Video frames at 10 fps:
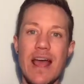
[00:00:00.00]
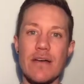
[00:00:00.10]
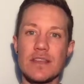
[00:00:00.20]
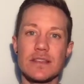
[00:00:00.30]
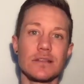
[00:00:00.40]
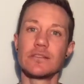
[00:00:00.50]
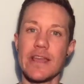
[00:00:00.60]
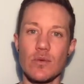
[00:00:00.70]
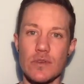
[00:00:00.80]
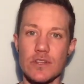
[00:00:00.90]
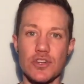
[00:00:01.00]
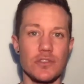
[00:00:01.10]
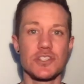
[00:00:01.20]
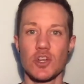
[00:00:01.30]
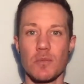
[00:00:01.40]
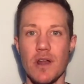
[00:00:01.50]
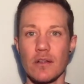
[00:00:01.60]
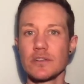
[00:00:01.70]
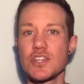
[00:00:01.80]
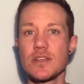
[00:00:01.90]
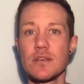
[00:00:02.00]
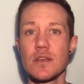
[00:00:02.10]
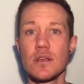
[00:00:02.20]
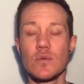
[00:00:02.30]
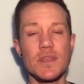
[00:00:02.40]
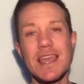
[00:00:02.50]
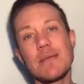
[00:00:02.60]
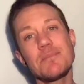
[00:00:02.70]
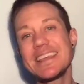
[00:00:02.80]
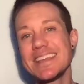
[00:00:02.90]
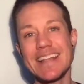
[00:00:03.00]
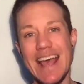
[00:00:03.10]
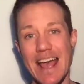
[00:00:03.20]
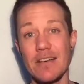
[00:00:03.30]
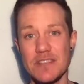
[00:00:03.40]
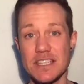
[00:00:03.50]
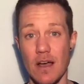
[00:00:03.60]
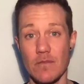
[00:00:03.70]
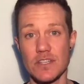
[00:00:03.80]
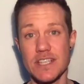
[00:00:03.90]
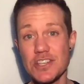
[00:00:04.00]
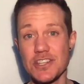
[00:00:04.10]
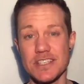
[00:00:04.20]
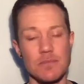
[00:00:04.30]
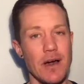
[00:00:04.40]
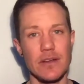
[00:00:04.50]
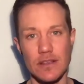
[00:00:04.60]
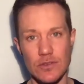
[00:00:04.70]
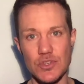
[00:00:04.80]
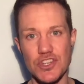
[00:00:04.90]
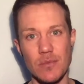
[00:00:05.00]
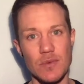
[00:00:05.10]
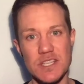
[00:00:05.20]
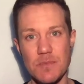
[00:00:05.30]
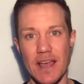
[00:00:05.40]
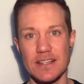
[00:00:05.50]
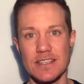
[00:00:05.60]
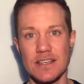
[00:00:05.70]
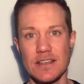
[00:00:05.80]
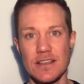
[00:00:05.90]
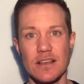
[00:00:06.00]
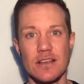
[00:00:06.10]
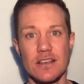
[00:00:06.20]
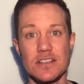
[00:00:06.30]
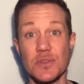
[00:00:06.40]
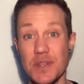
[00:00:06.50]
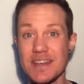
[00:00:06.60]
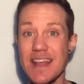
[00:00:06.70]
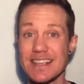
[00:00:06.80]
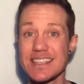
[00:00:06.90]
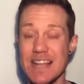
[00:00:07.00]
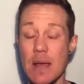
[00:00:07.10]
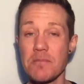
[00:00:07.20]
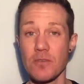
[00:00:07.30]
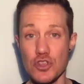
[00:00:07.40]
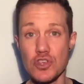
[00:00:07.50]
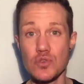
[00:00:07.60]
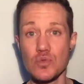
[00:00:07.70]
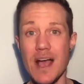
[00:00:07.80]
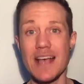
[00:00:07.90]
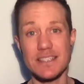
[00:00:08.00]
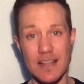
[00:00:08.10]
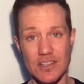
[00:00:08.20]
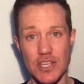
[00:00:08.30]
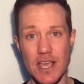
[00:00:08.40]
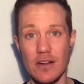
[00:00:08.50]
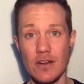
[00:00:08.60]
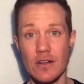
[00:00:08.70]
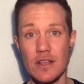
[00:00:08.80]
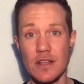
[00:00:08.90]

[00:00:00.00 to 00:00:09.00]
having the language or the terminology, we can't begin to have these conversations about inclusion and respect. So the next step for you as an educator